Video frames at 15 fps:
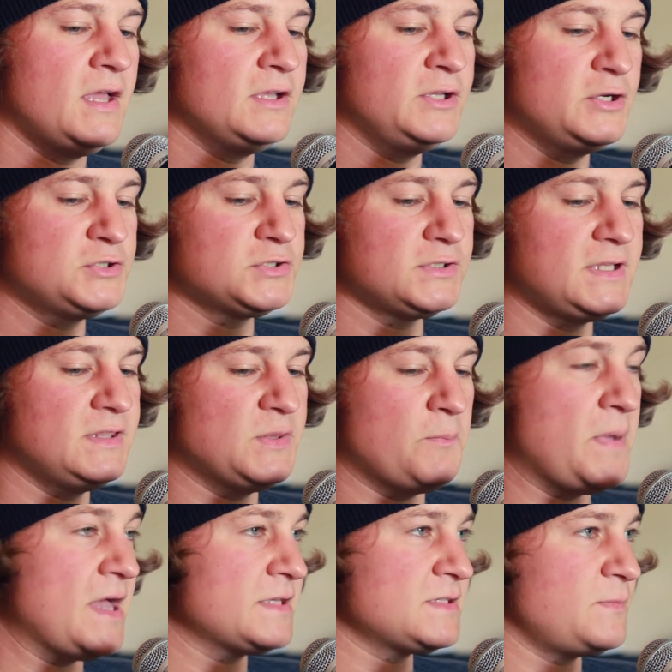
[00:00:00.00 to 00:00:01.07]
usually the
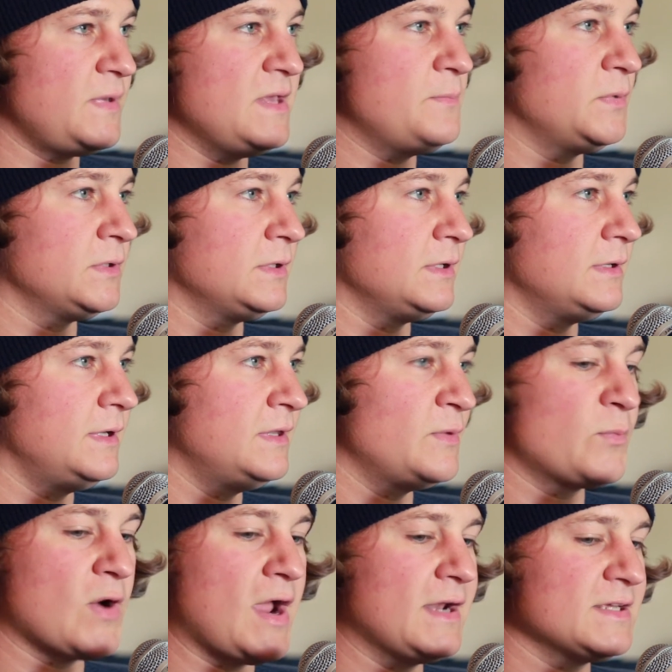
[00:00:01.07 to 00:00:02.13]
best people, the
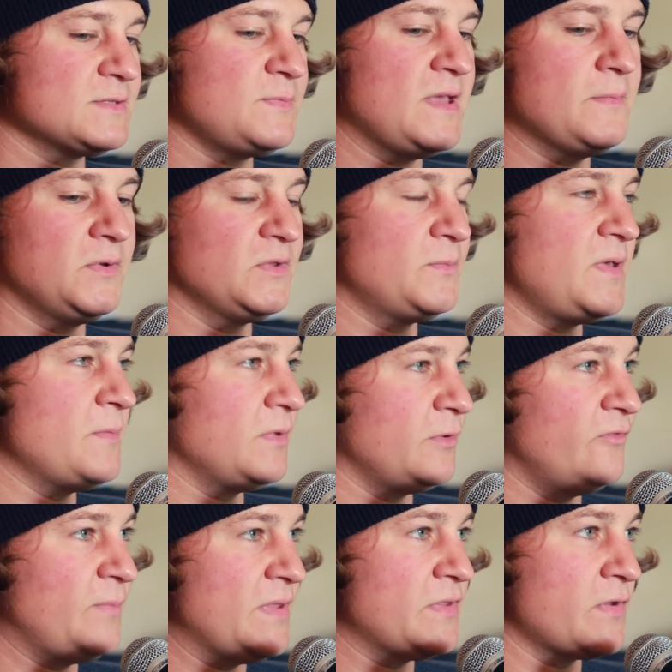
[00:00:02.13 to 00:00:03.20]
brightest people, the people
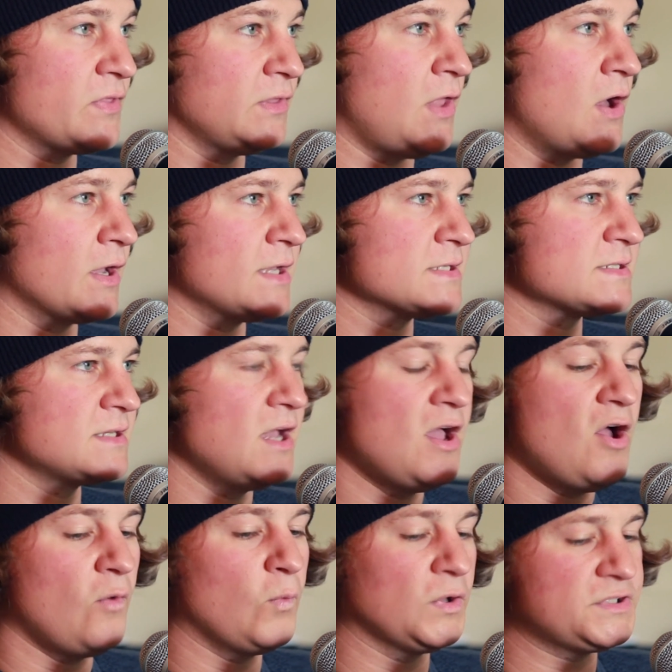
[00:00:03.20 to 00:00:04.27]
who've been there the longest
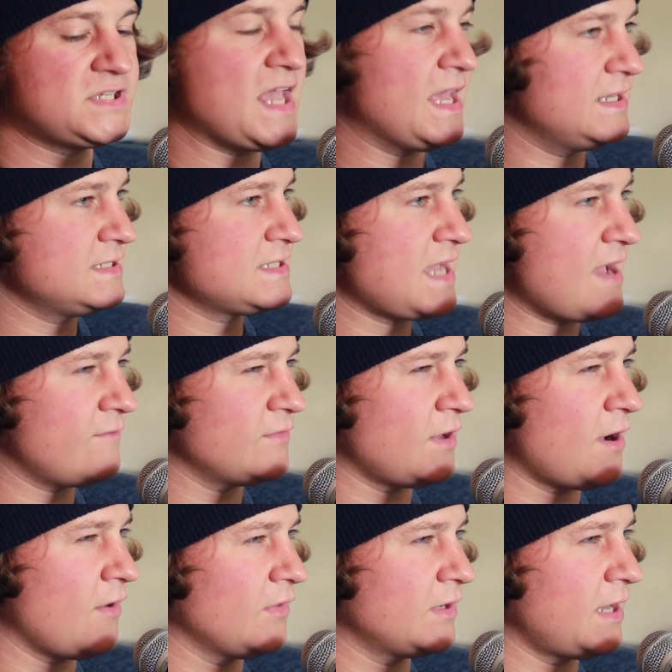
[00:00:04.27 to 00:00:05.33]
will tend to have the
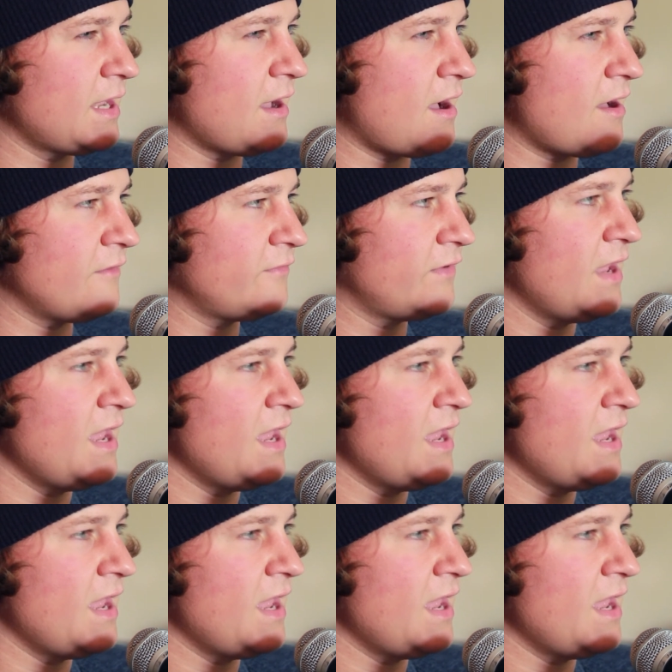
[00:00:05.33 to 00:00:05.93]
holiday off.